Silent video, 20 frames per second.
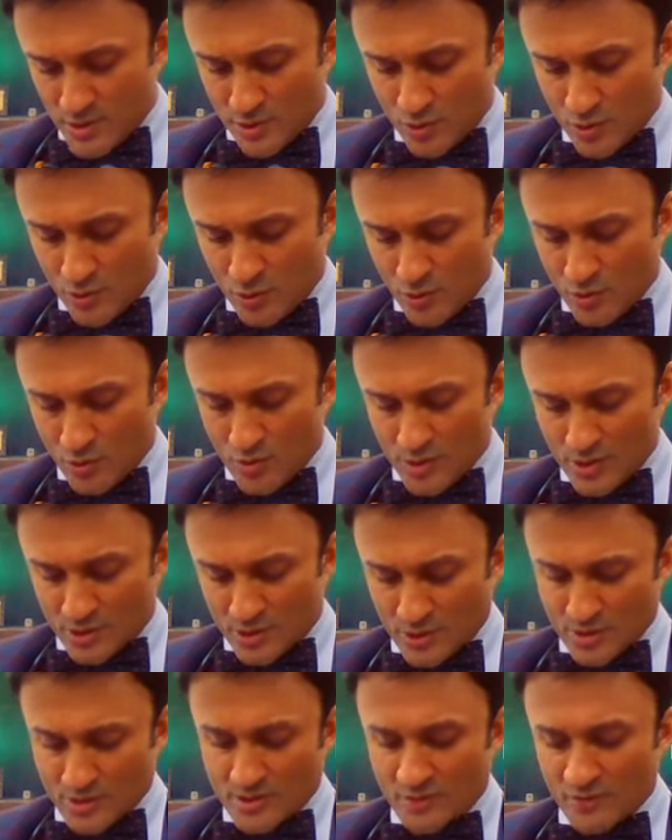So next
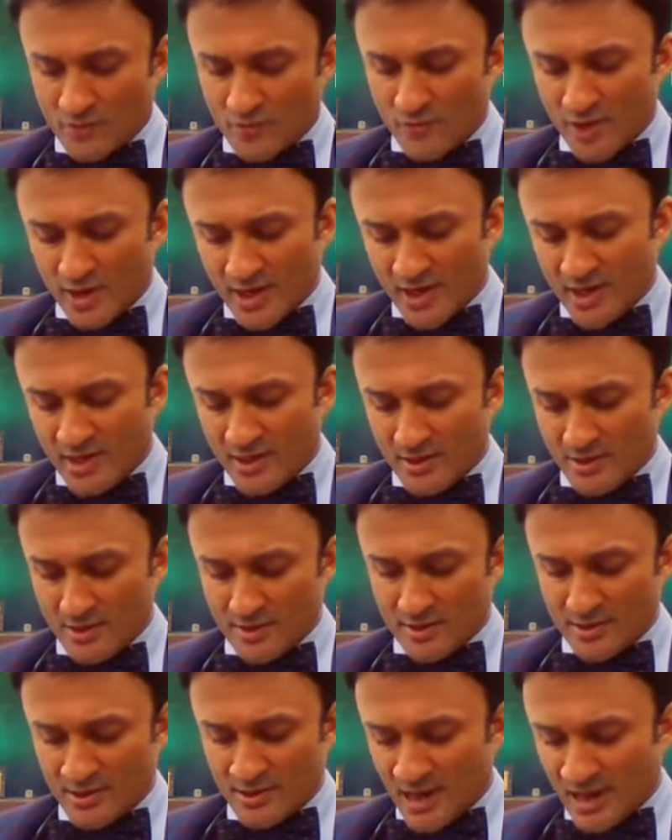question,
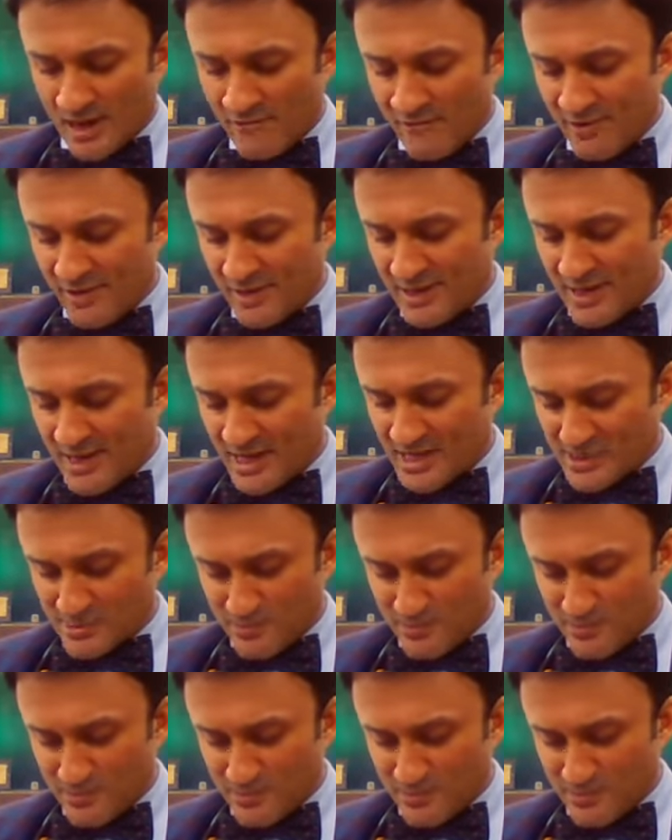very relevantly